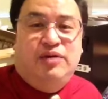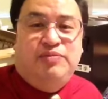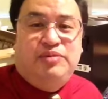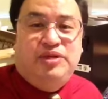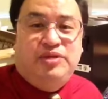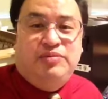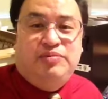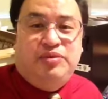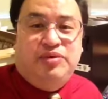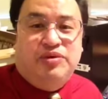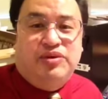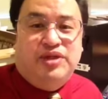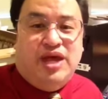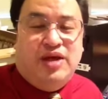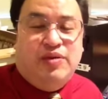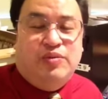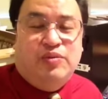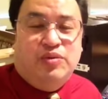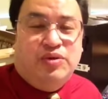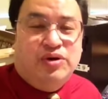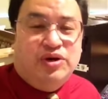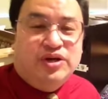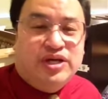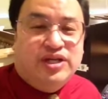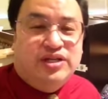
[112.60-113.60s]
people that
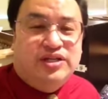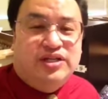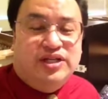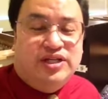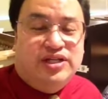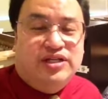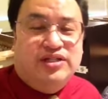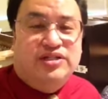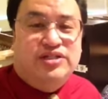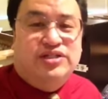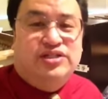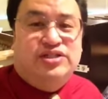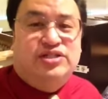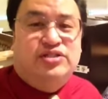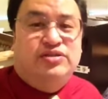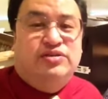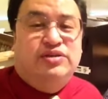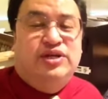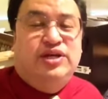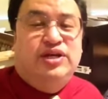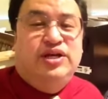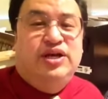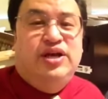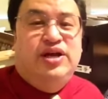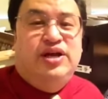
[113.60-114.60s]
work in the
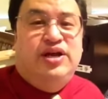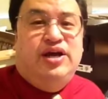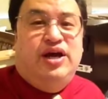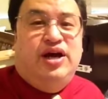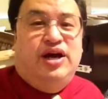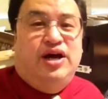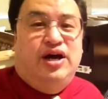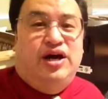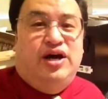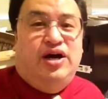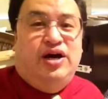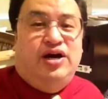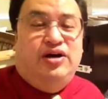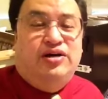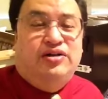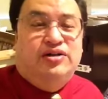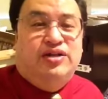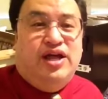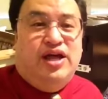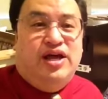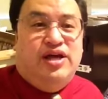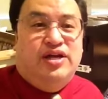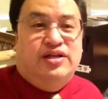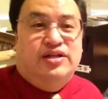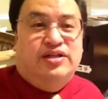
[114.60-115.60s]
industry,
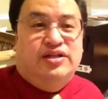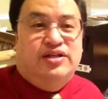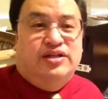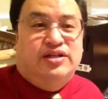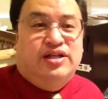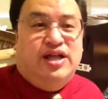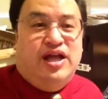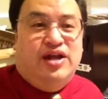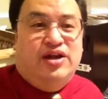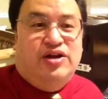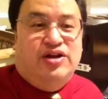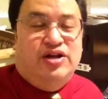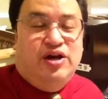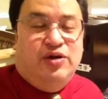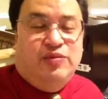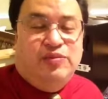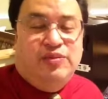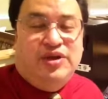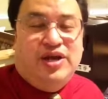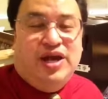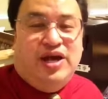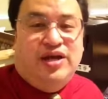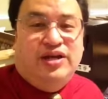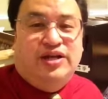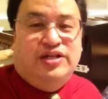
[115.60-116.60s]
that are
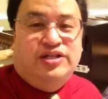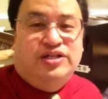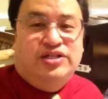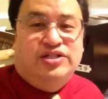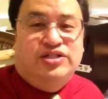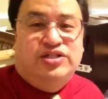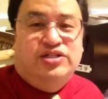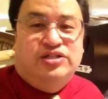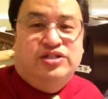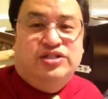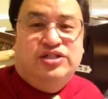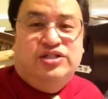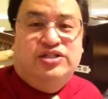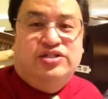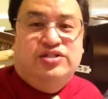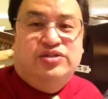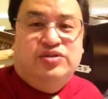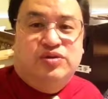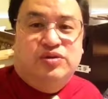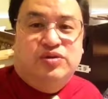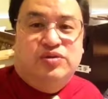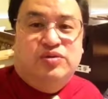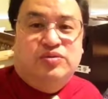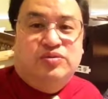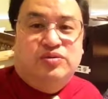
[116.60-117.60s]
helping out at the churches
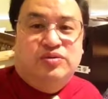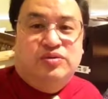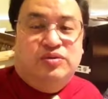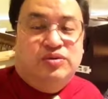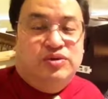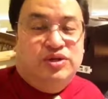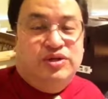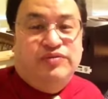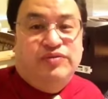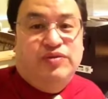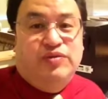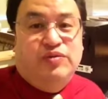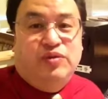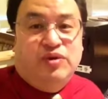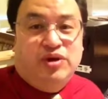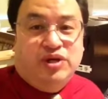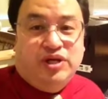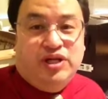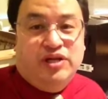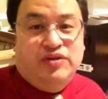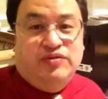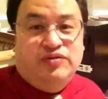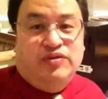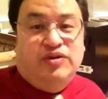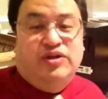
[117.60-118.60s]
or even
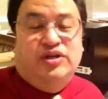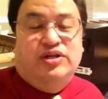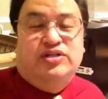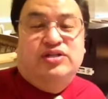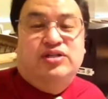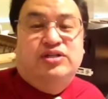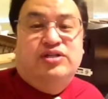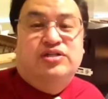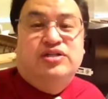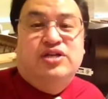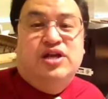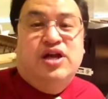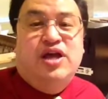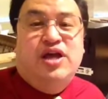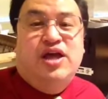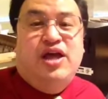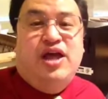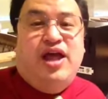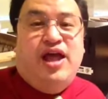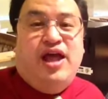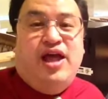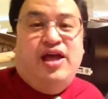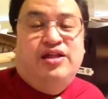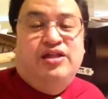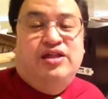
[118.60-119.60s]
working for the church,
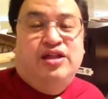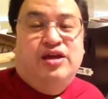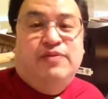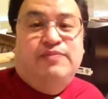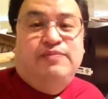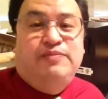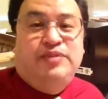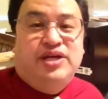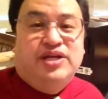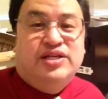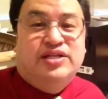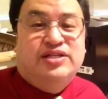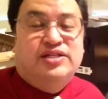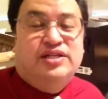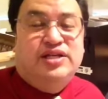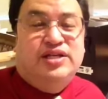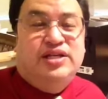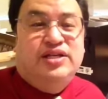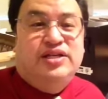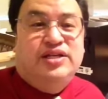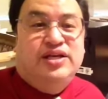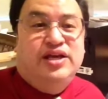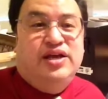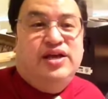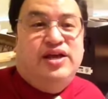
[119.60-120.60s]
and they're
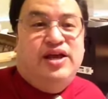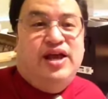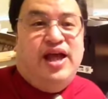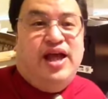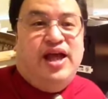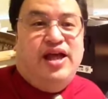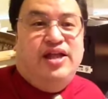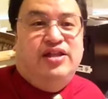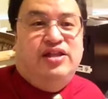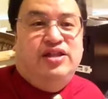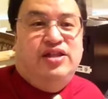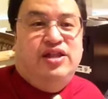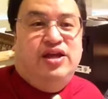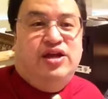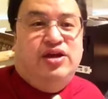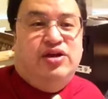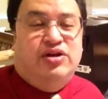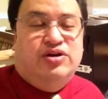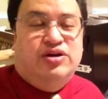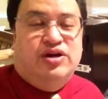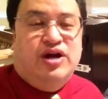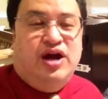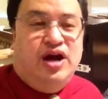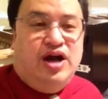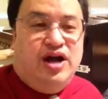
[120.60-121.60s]
mixing and
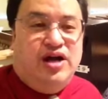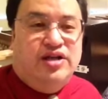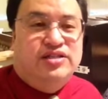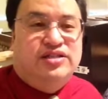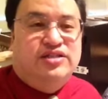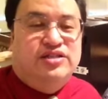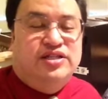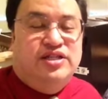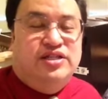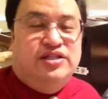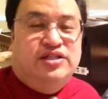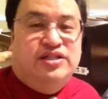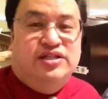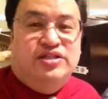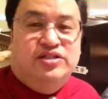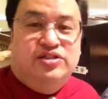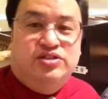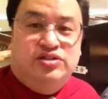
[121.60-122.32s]
they're constantly